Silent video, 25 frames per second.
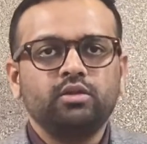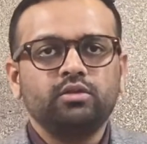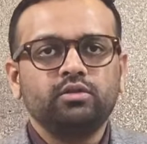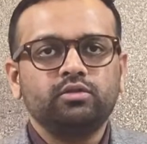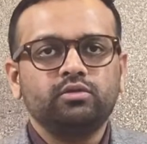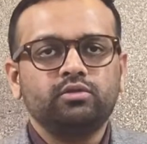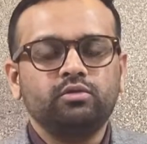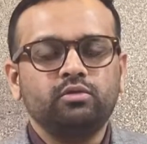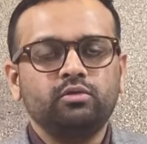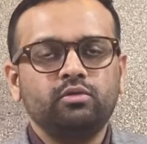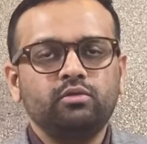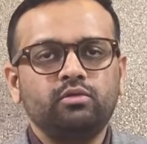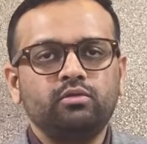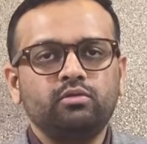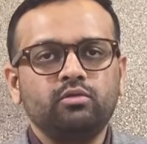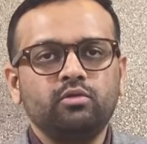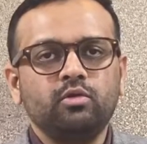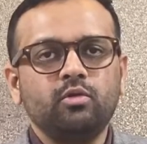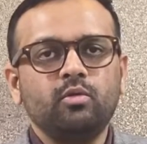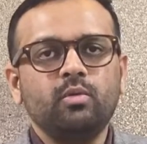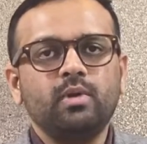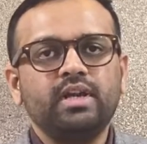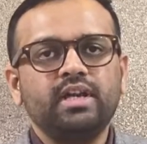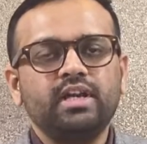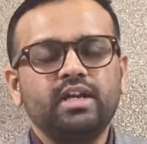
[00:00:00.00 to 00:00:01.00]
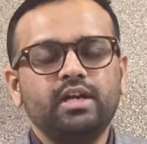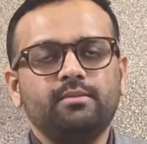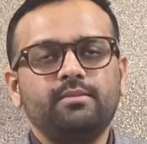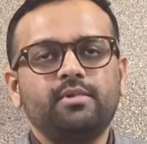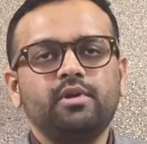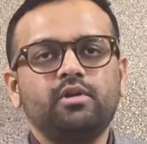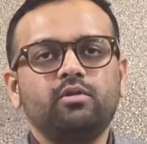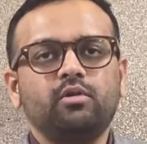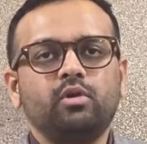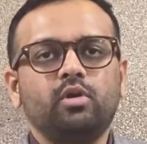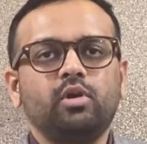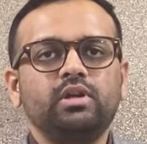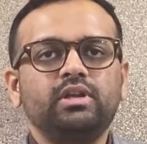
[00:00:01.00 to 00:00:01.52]
So over and
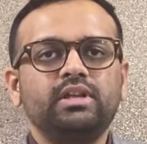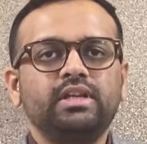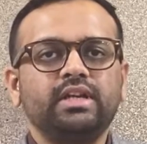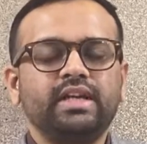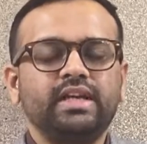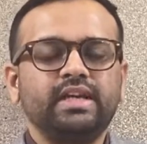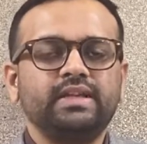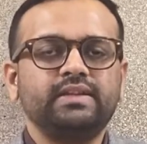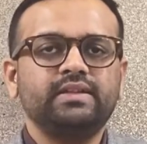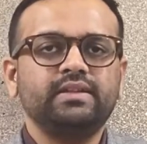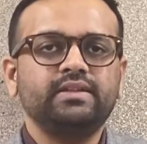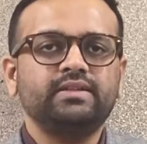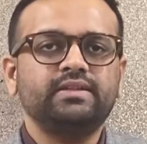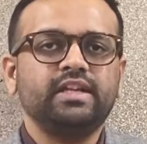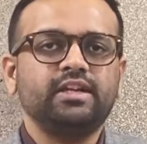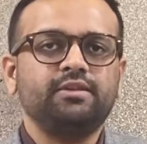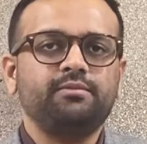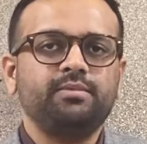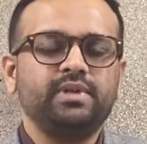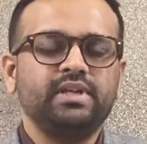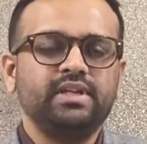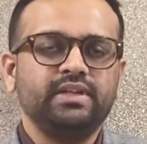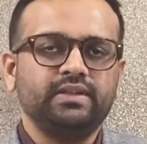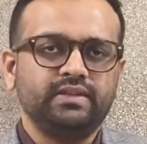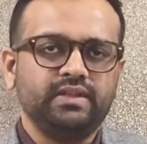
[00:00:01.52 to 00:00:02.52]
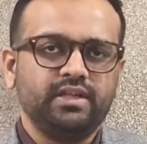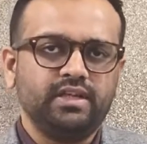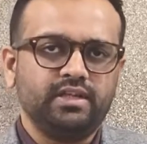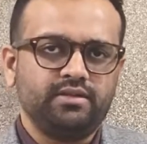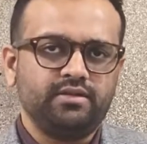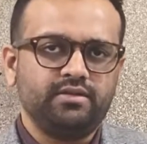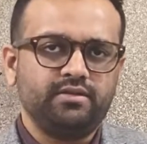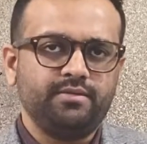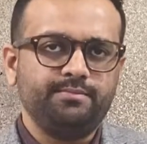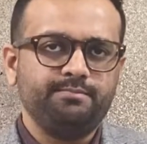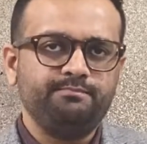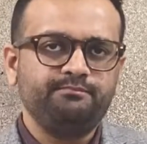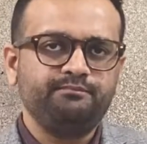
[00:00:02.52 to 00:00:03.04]
above all the cases that we
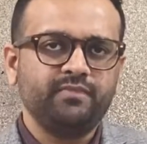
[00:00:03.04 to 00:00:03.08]
discussed,